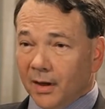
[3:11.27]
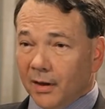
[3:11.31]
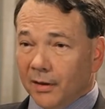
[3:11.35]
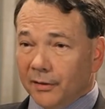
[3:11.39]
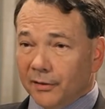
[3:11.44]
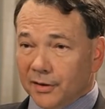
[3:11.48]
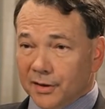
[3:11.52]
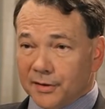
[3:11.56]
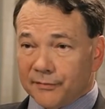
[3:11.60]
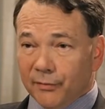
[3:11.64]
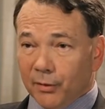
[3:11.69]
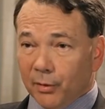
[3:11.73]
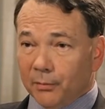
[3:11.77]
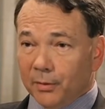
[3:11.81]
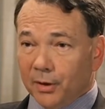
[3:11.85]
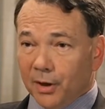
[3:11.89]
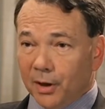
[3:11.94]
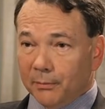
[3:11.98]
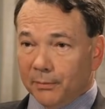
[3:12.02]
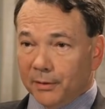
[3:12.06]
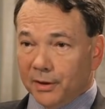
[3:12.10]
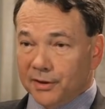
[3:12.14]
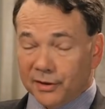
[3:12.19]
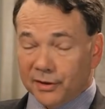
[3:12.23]
these film
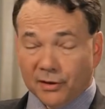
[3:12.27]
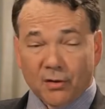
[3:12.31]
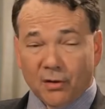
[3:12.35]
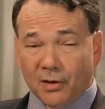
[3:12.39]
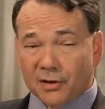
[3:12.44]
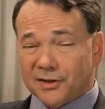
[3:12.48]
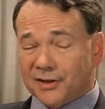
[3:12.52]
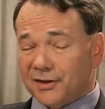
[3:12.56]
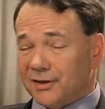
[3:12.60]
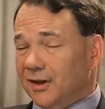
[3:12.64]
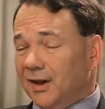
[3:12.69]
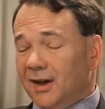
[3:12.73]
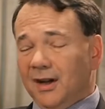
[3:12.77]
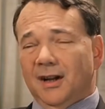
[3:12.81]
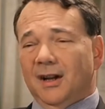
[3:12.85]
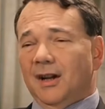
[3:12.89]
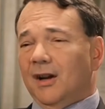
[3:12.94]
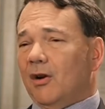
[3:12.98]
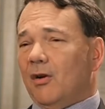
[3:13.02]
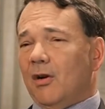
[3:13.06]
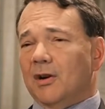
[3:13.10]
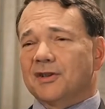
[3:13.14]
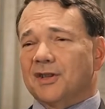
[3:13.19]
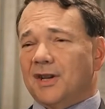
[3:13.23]
companies. It cost
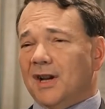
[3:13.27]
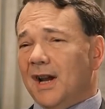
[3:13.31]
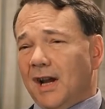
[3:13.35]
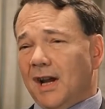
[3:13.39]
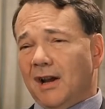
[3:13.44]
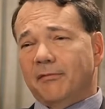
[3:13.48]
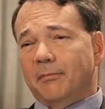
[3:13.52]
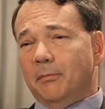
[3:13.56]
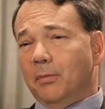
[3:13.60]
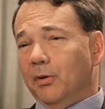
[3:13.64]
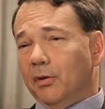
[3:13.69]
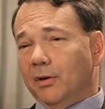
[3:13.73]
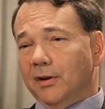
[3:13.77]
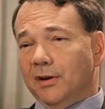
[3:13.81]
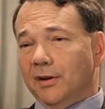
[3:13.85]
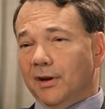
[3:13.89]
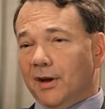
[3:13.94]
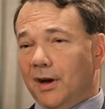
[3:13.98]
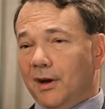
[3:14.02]
$500 million